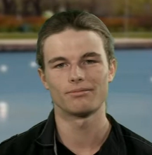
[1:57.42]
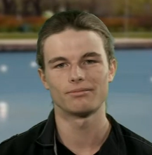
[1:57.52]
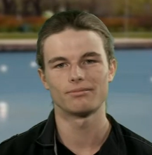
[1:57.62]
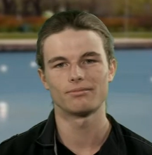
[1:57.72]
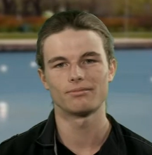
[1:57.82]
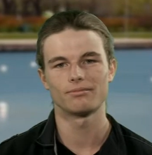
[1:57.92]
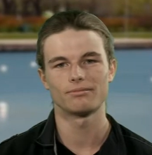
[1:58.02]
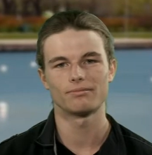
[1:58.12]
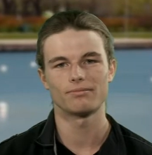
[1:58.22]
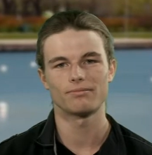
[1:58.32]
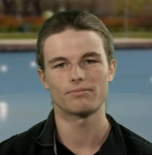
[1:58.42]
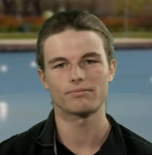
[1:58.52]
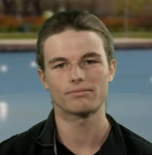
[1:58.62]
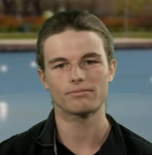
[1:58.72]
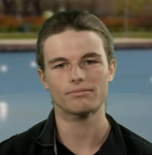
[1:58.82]

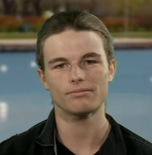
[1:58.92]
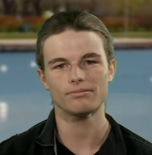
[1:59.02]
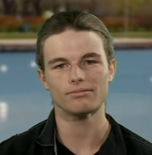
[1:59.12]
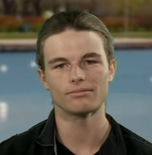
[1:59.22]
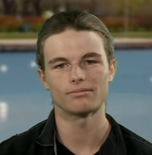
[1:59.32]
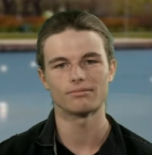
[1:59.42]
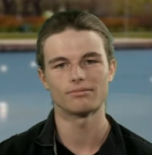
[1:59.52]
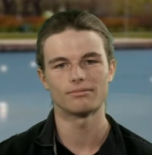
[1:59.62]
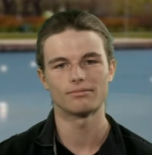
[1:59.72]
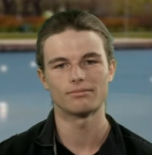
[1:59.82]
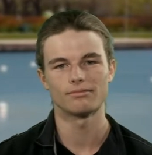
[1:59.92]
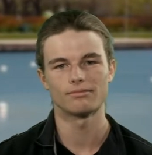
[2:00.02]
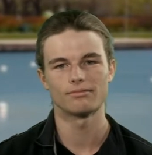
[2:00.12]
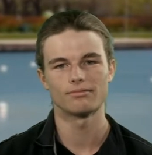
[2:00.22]
(silence)